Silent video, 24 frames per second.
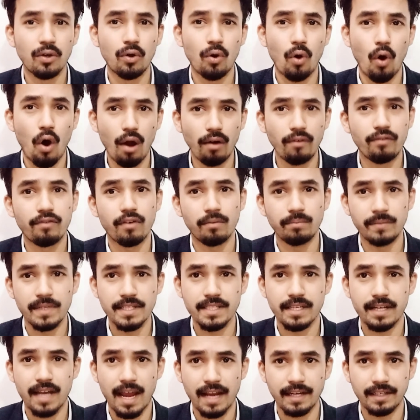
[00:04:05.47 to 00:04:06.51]
call from these
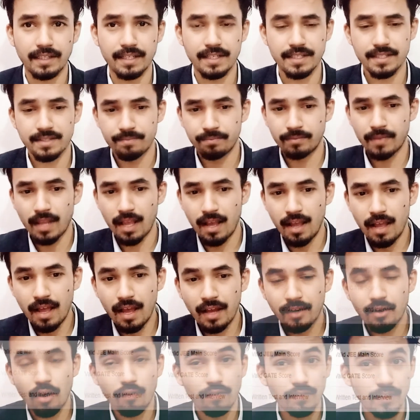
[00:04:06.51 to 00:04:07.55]
NITs. Now for the